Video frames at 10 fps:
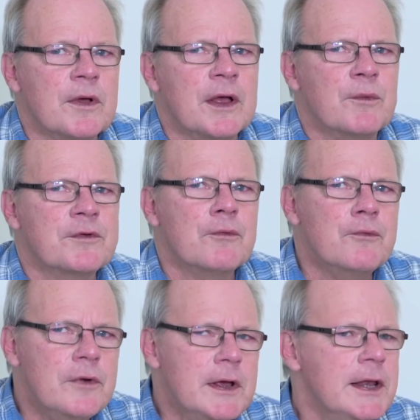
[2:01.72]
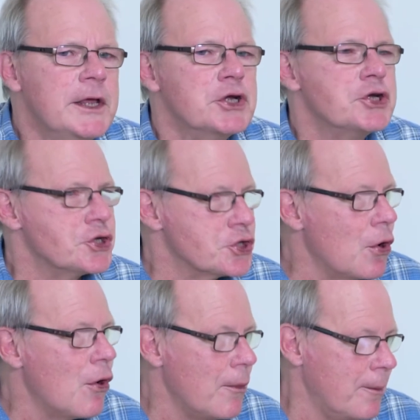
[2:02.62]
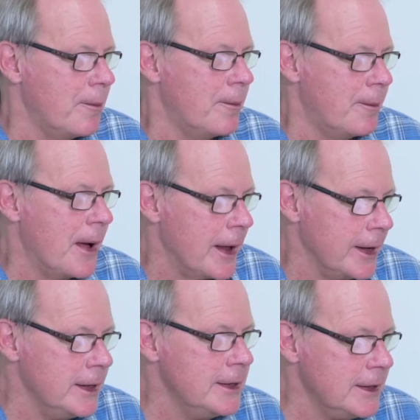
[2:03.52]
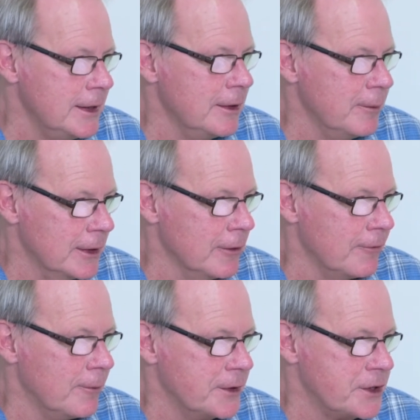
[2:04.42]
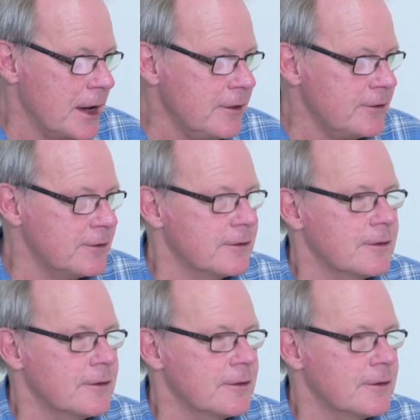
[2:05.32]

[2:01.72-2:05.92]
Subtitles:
It was a really sharp pain in the middle of my chest.